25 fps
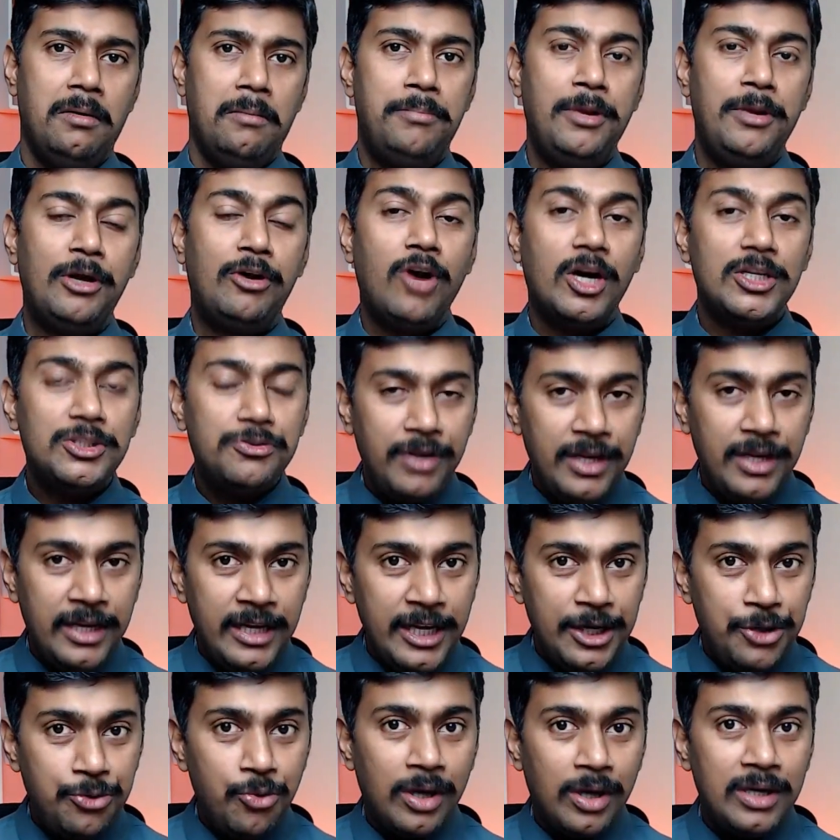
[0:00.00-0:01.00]
Because we
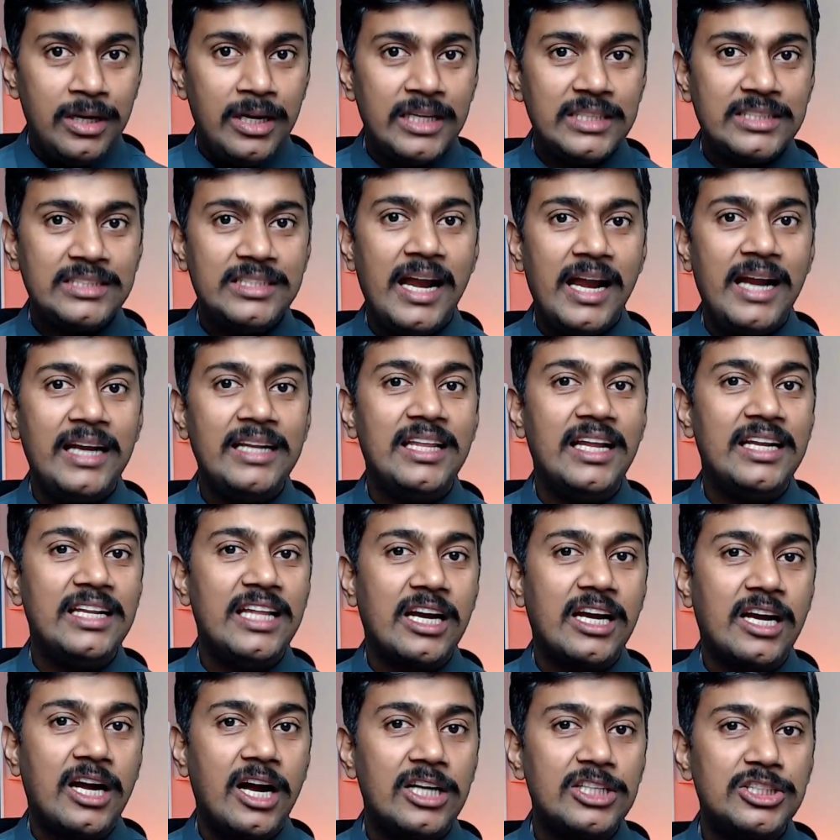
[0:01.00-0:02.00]
need to understand that
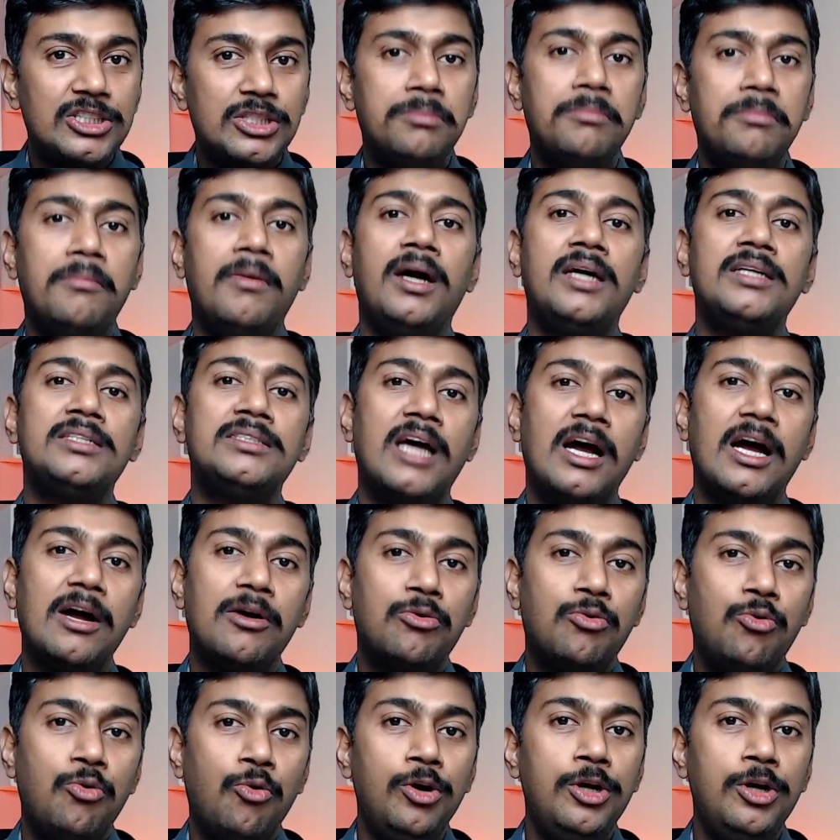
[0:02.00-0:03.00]
the customers are
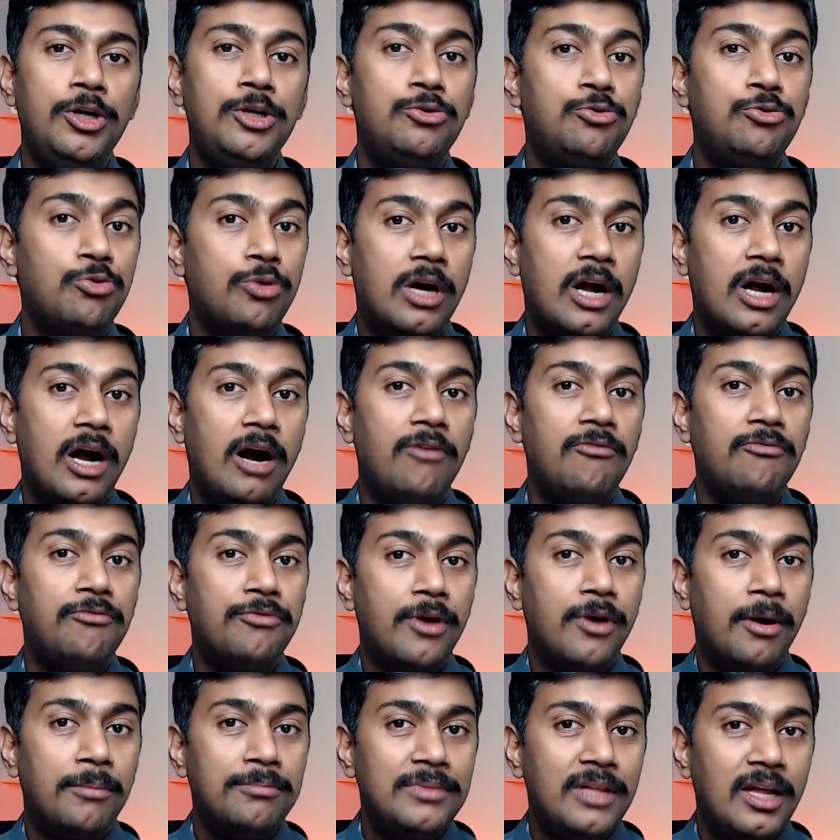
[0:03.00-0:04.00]
going to come
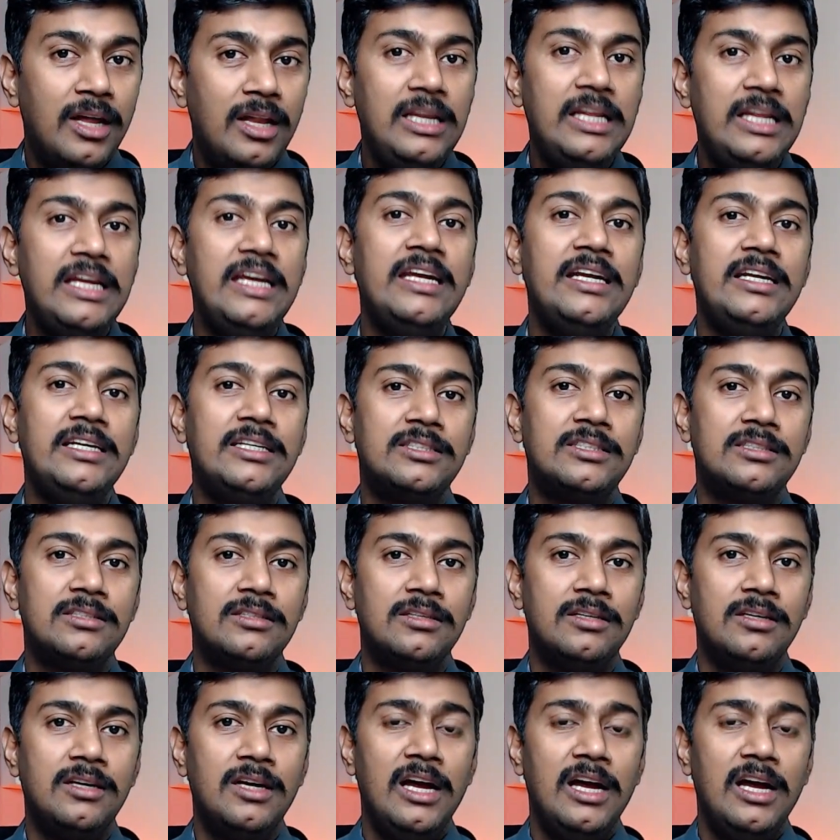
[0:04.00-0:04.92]
from the leads.